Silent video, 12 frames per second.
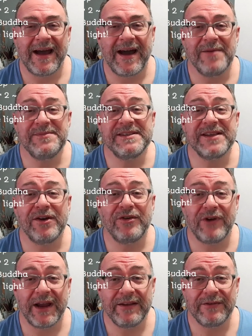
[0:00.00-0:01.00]
I'm so
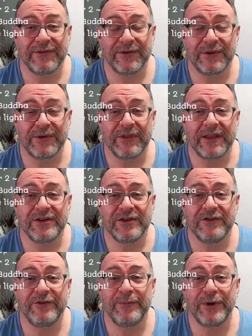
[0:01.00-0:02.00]
grateful that
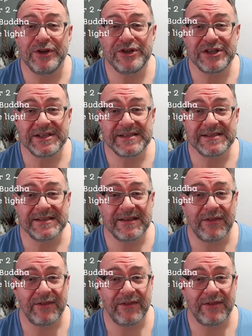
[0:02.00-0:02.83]
you've purchased